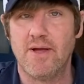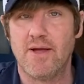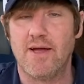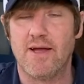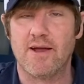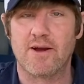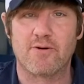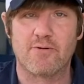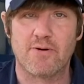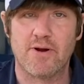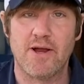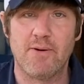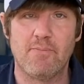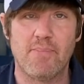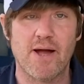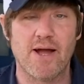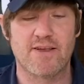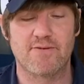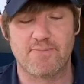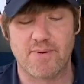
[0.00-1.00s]
and create
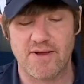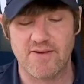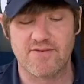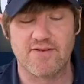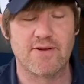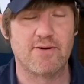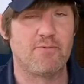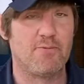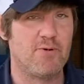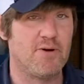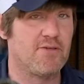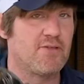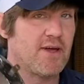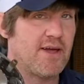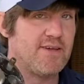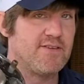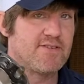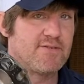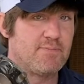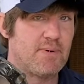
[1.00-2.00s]
back spacing with
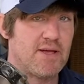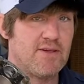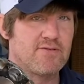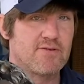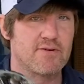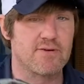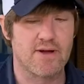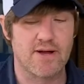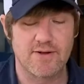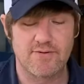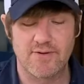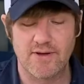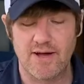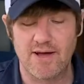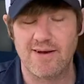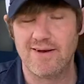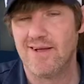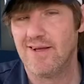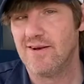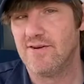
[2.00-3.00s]
a spacer like
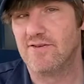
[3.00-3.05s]
that.